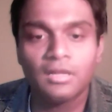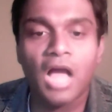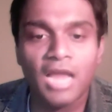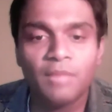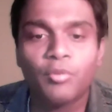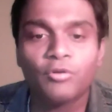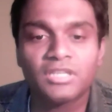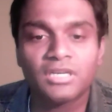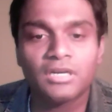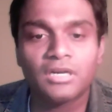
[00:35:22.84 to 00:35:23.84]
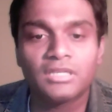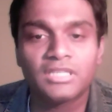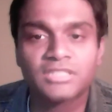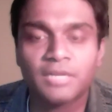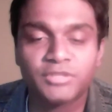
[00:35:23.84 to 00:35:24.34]
I'll put the
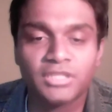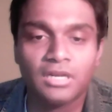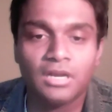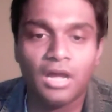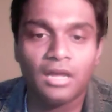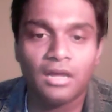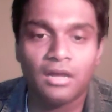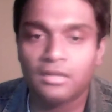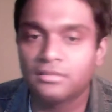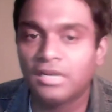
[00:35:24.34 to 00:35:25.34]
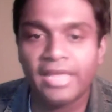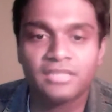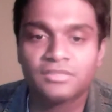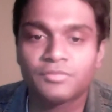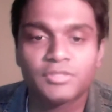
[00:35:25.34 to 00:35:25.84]
description, the
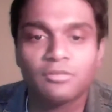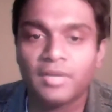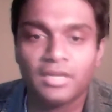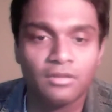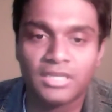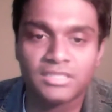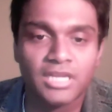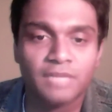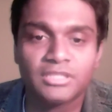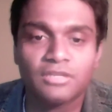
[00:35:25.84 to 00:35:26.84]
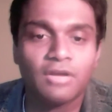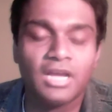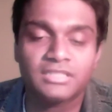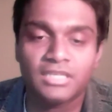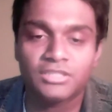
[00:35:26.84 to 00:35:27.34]
links which will be in the description. You
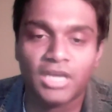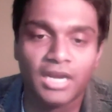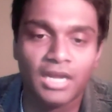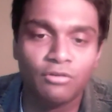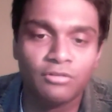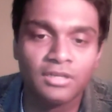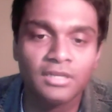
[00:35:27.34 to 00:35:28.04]
guys can check it out.